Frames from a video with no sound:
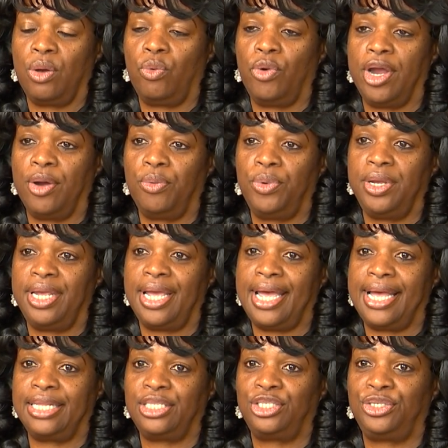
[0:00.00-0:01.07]
where we
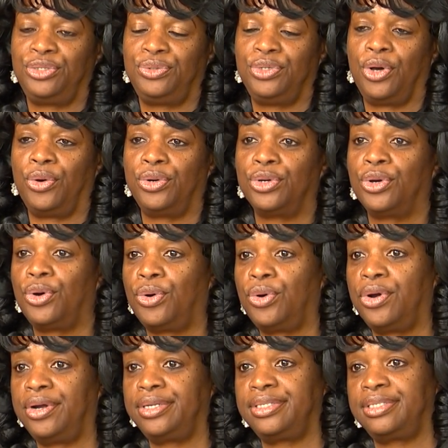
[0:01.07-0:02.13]
had to go to
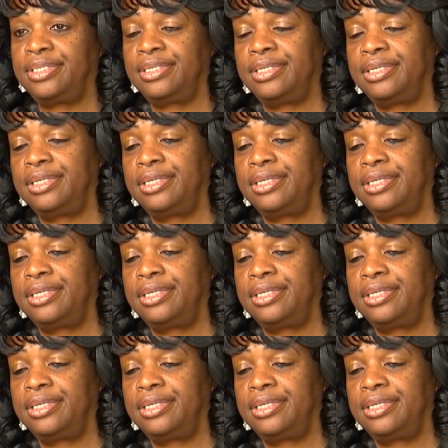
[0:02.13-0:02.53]
court